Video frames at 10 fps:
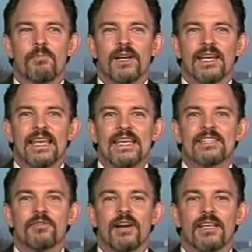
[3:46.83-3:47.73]
but
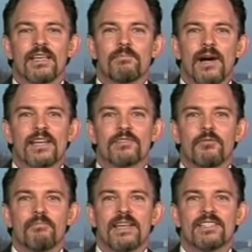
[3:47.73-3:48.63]
he's trying to, by his
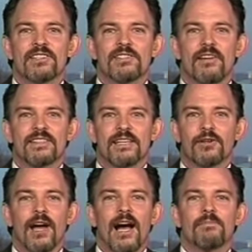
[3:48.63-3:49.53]
own message, he's trying to say,
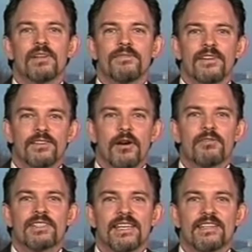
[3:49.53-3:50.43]
look, I'm different.
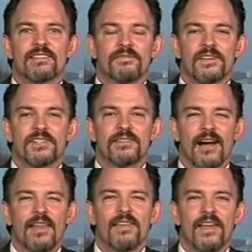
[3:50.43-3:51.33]
Don't see it as deficient.
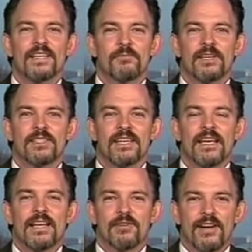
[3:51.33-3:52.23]
I think that's what he's
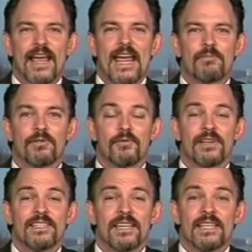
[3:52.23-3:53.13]
trying to hammer through.
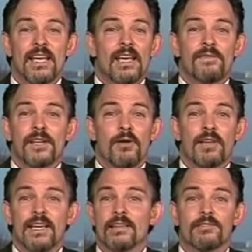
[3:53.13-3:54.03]
And he says, if you
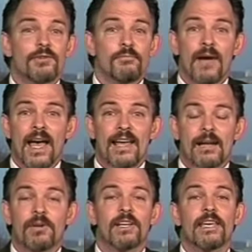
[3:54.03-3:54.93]
don't get it, too
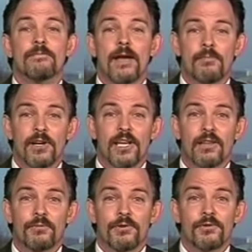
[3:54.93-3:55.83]
bad. I'm going to keep hammering
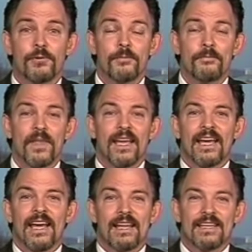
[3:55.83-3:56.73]
it through.
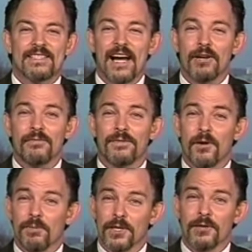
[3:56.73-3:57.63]
And it's not good
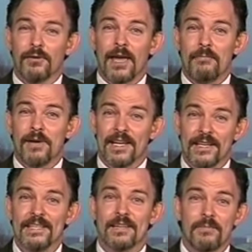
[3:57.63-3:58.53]
for a political campaign,
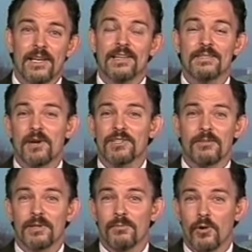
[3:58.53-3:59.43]
and he's admitted as much
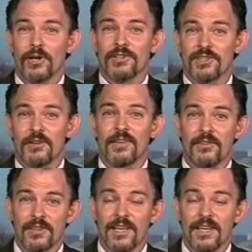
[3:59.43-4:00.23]
on Bill Moyers' show the